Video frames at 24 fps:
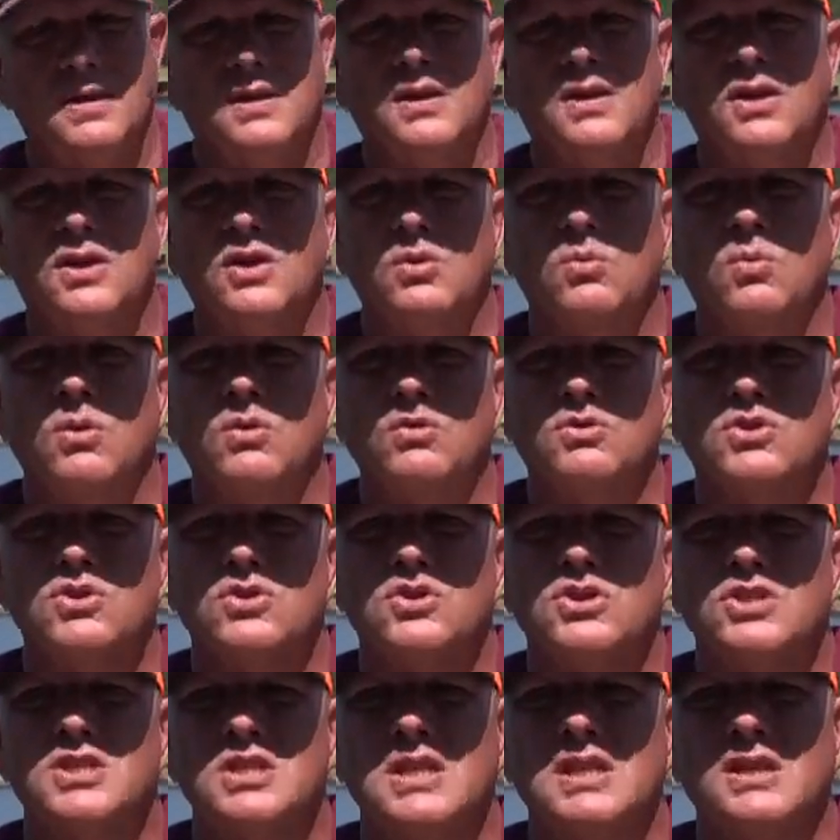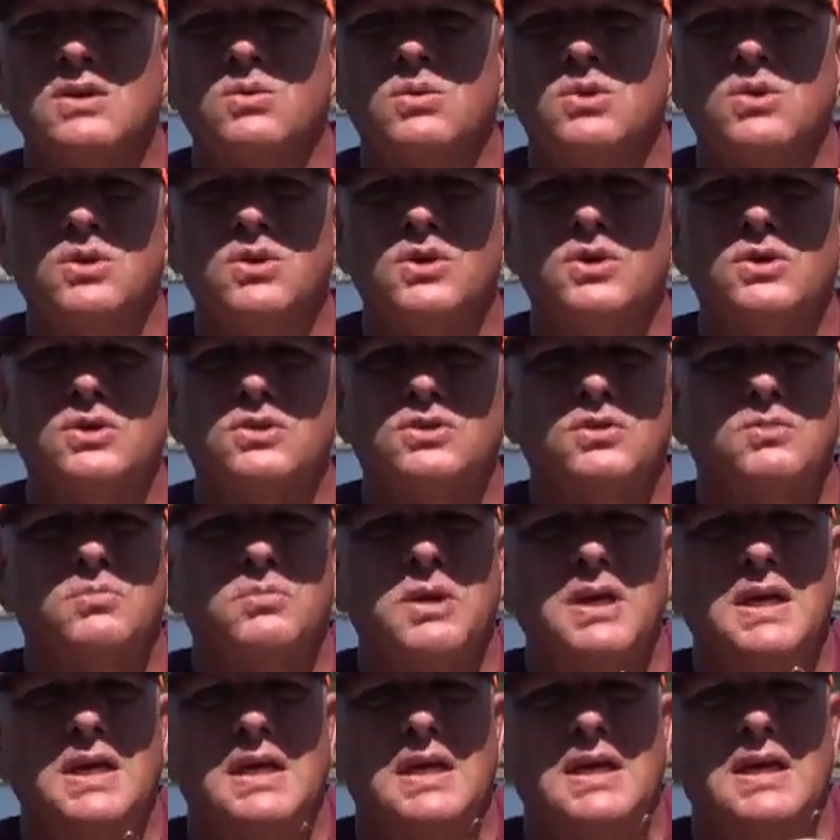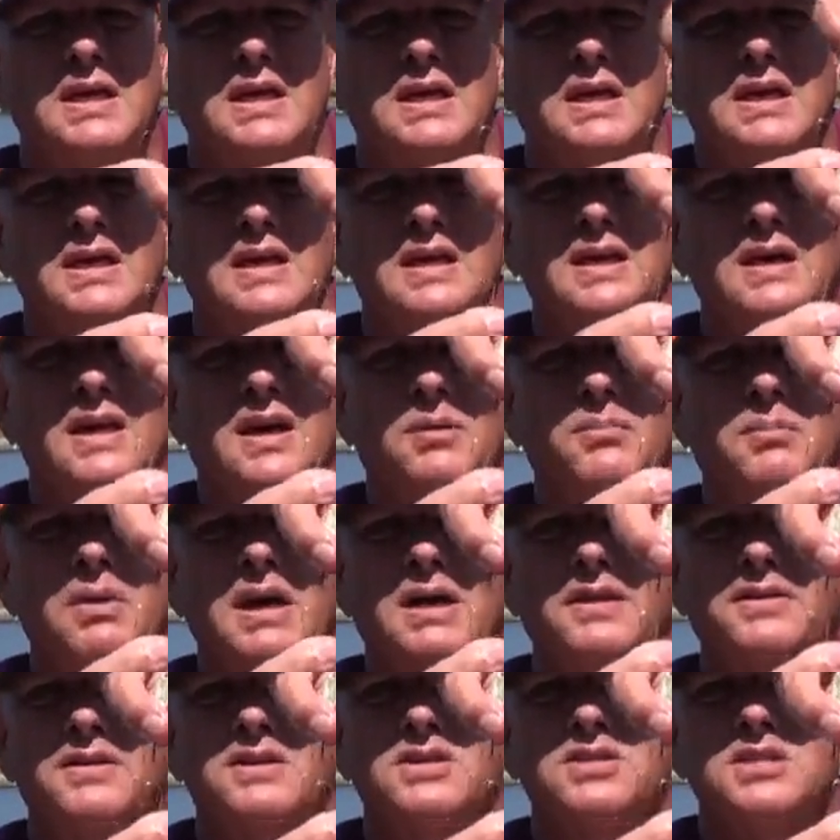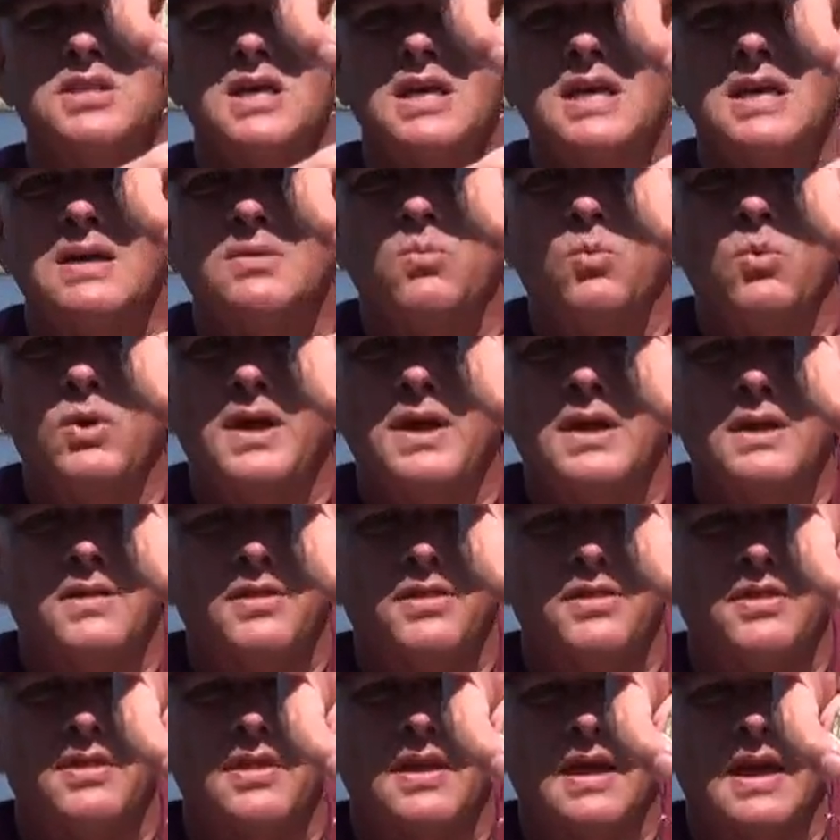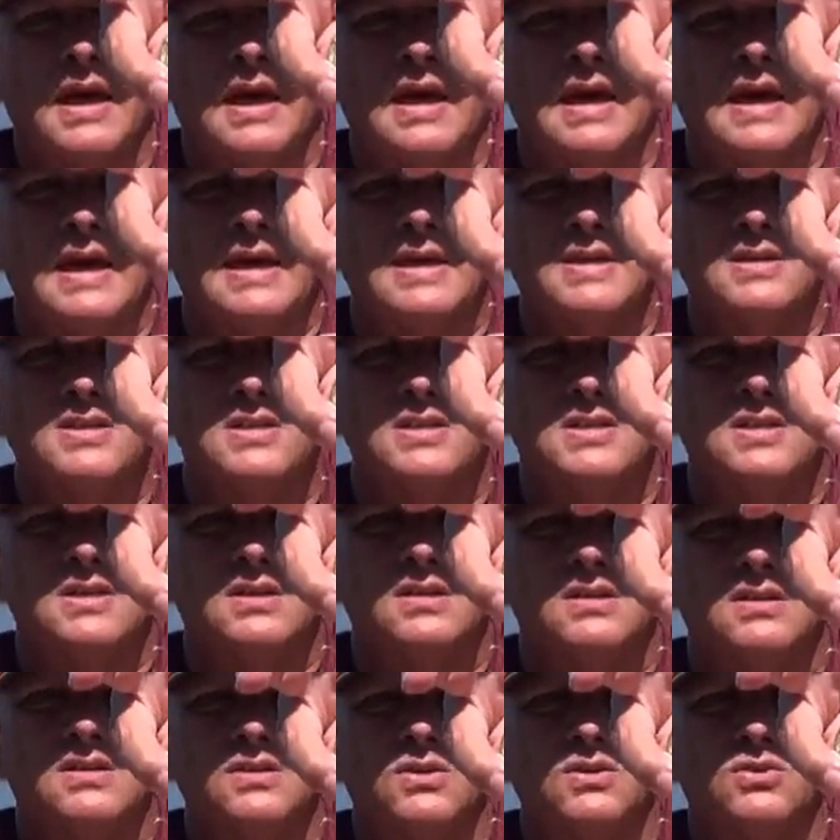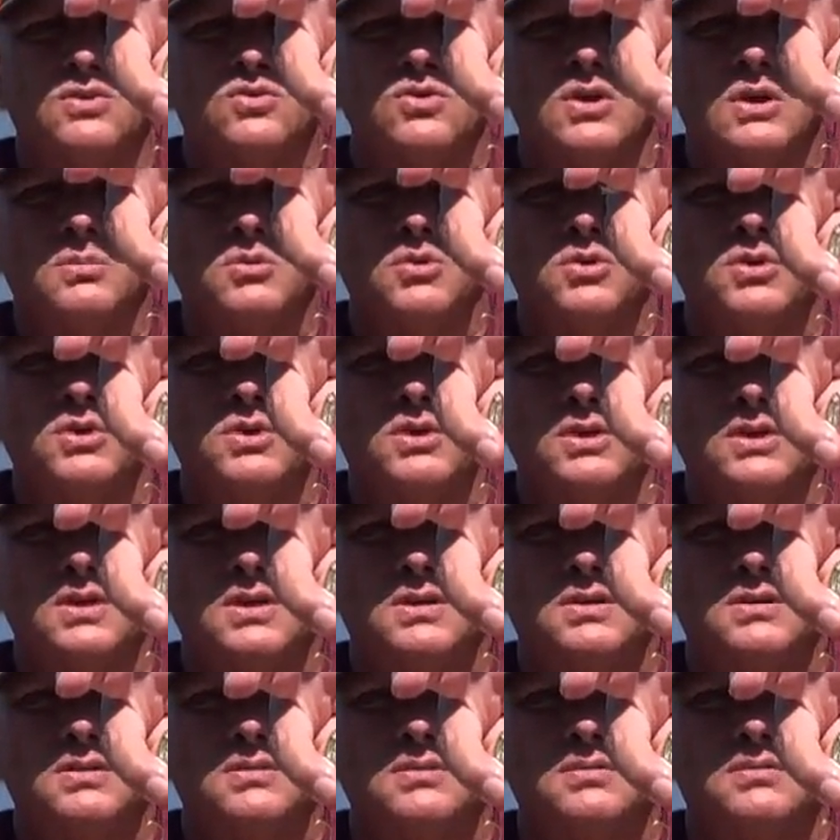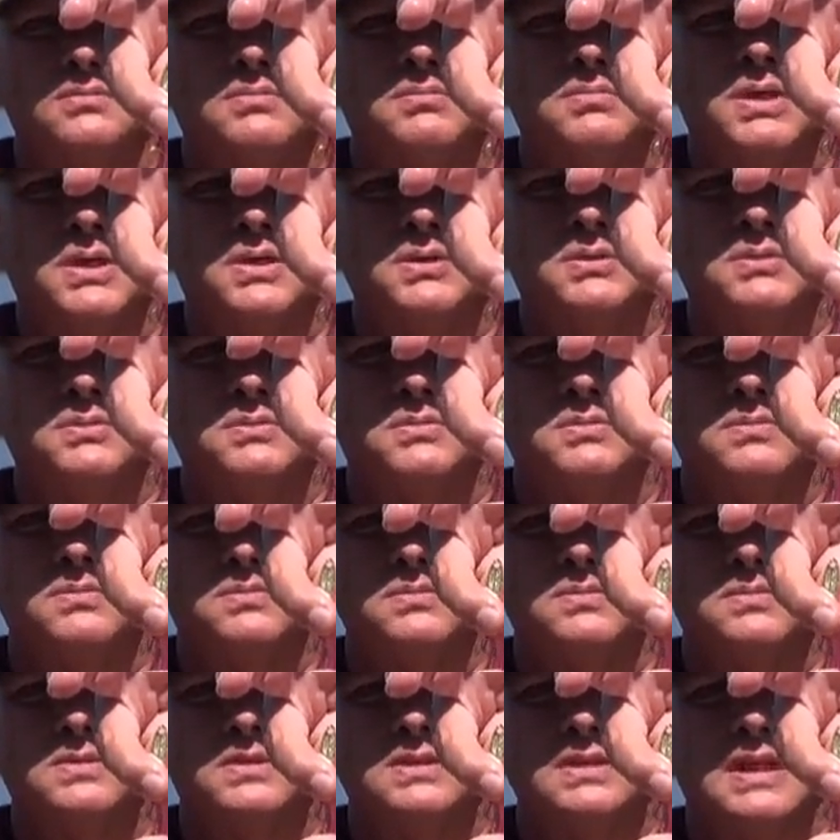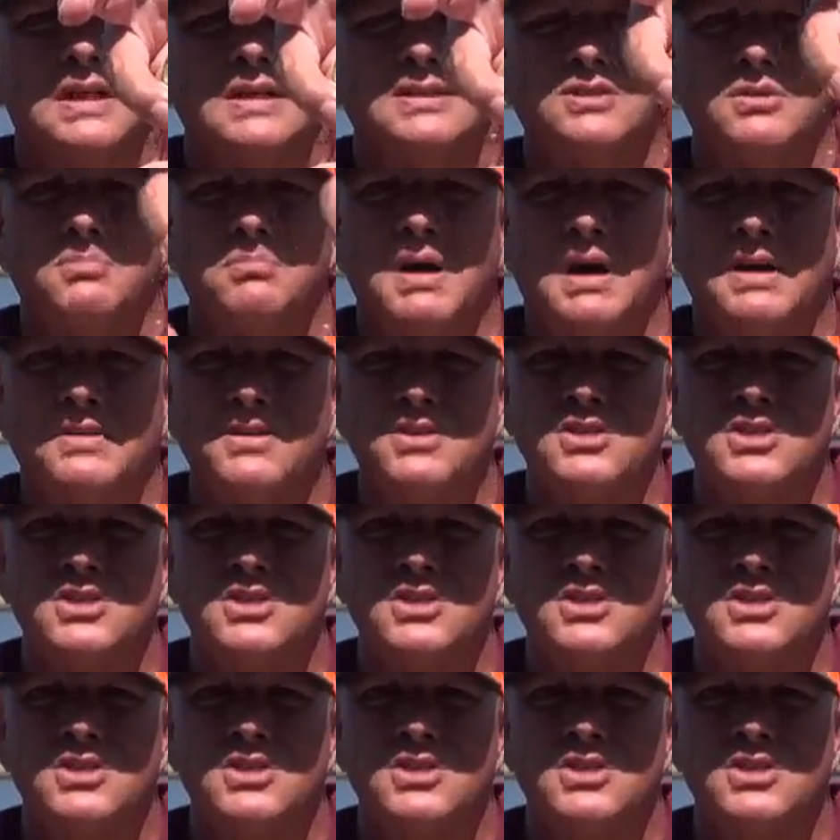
you want your single hook to be about the same width as your treble hook. Boom. So that's about the